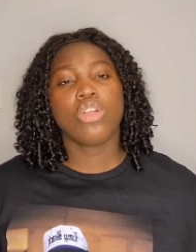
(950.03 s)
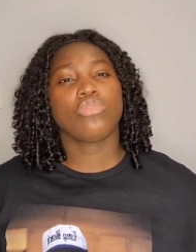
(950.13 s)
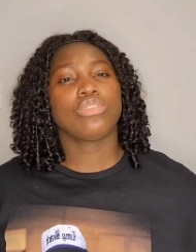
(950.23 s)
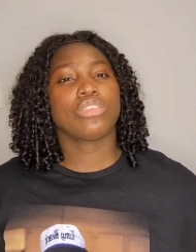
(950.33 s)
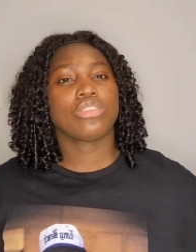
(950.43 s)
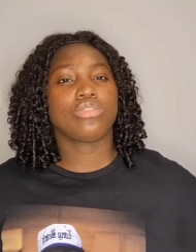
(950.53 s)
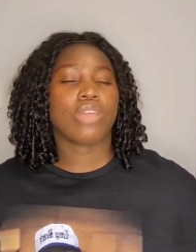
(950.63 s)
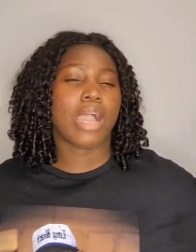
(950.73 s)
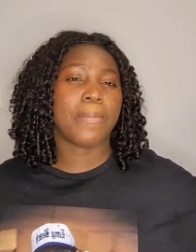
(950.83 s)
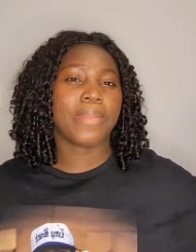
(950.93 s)
which is you
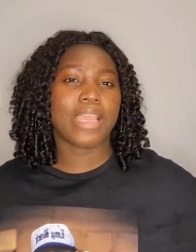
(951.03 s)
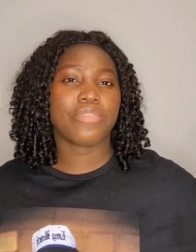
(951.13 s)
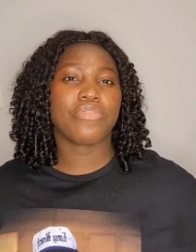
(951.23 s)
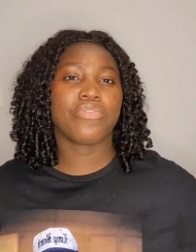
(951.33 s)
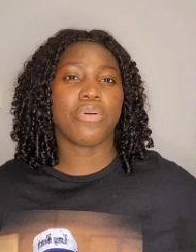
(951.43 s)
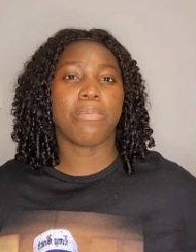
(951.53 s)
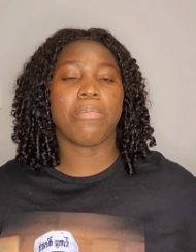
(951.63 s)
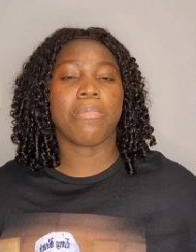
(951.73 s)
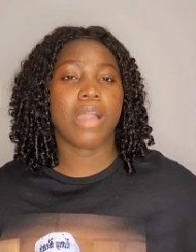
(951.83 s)
are applying from